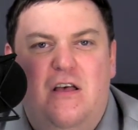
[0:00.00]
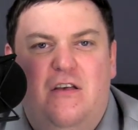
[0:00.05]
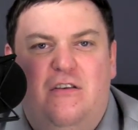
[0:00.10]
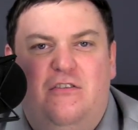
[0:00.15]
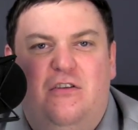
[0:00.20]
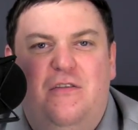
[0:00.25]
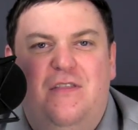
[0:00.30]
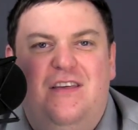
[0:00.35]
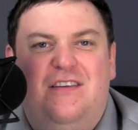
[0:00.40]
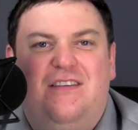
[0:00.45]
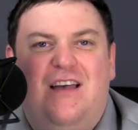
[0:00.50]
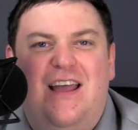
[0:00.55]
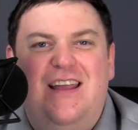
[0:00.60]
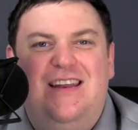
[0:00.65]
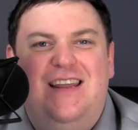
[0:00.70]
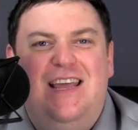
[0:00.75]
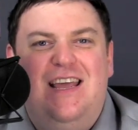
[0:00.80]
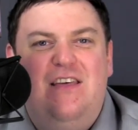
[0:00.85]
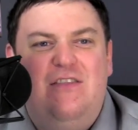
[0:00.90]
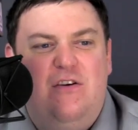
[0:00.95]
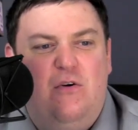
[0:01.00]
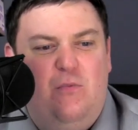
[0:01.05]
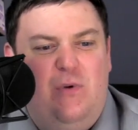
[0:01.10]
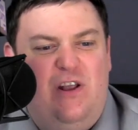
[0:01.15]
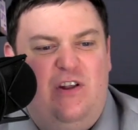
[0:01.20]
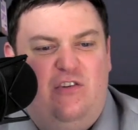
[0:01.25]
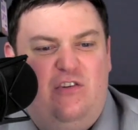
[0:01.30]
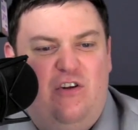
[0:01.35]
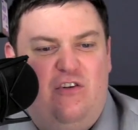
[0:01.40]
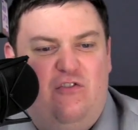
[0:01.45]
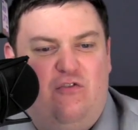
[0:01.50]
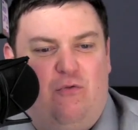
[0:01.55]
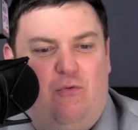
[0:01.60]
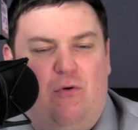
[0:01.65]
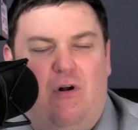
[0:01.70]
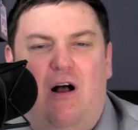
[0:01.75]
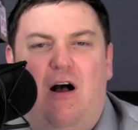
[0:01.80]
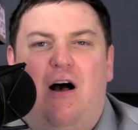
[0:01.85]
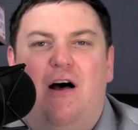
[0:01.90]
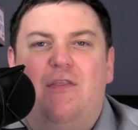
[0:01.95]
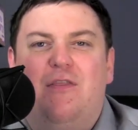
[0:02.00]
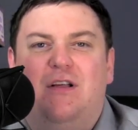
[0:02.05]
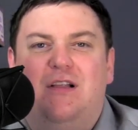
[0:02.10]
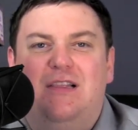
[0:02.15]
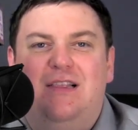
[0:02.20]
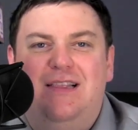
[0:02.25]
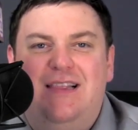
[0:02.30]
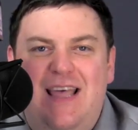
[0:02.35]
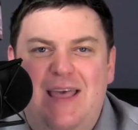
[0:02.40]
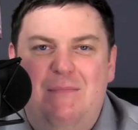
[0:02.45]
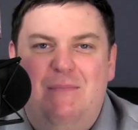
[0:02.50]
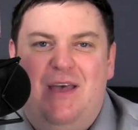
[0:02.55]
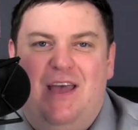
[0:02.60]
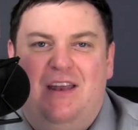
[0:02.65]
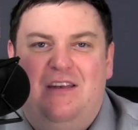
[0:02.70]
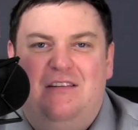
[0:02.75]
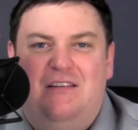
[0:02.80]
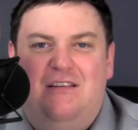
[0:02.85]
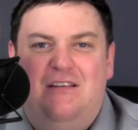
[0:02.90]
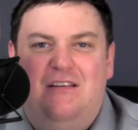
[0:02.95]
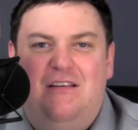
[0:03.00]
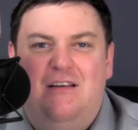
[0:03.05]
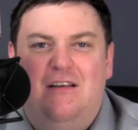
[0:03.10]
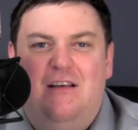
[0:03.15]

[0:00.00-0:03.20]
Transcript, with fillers: So this idea that we should draw the limit